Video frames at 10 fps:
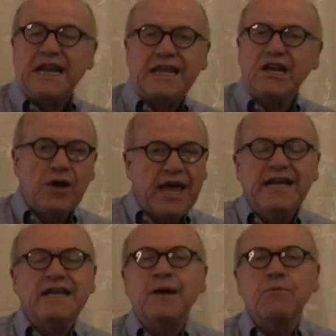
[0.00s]
you know, any
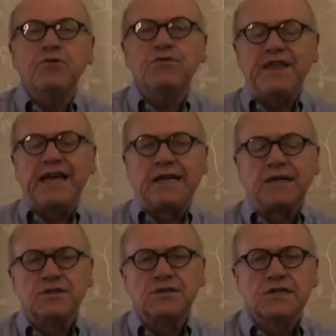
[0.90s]
number of
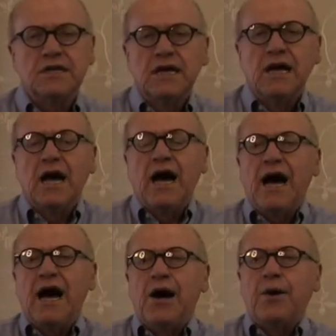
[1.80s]
things
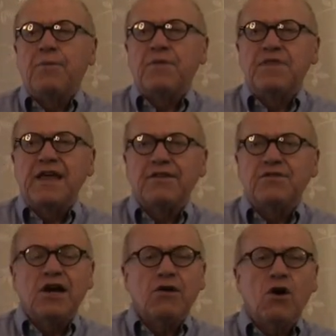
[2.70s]
that
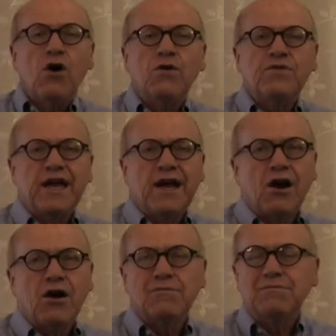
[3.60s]
they
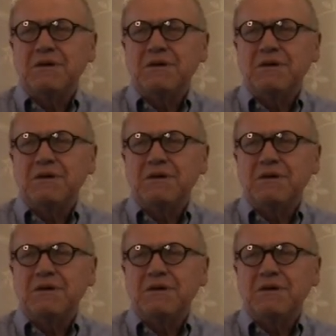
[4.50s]
are...